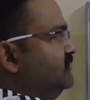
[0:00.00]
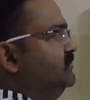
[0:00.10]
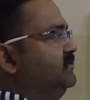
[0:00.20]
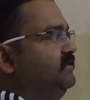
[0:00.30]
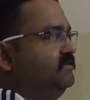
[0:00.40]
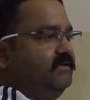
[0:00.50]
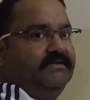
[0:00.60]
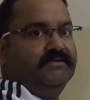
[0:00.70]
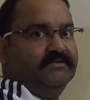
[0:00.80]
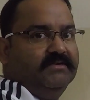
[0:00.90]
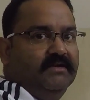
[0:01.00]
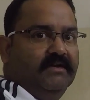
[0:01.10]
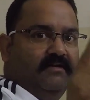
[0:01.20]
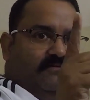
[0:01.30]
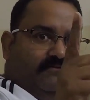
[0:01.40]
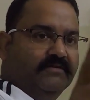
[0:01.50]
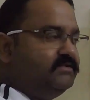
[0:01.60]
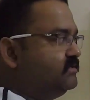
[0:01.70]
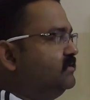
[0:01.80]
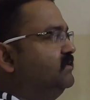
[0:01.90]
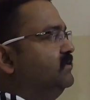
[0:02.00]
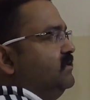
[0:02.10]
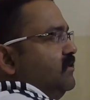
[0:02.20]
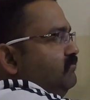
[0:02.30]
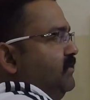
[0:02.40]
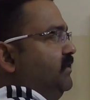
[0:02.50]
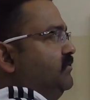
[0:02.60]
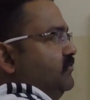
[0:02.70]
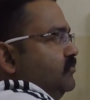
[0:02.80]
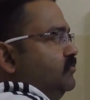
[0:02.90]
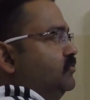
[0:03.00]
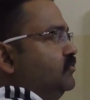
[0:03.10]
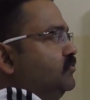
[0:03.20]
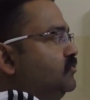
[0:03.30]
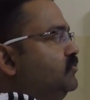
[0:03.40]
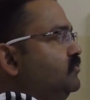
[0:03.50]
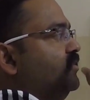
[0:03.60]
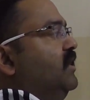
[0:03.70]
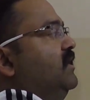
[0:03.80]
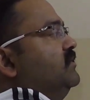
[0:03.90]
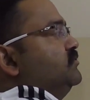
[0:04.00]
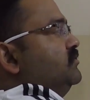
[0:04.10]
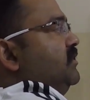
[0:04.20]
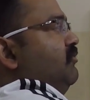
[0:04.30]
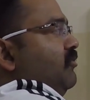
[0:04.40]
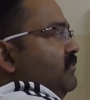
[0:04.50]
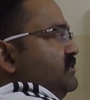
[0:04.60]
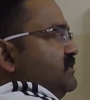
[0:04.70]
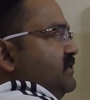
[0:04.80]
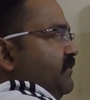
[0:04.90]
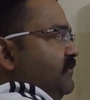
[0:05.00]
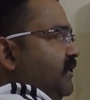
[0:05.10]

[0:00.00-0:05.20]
3 seconds. First, complete 2. So then how much is left?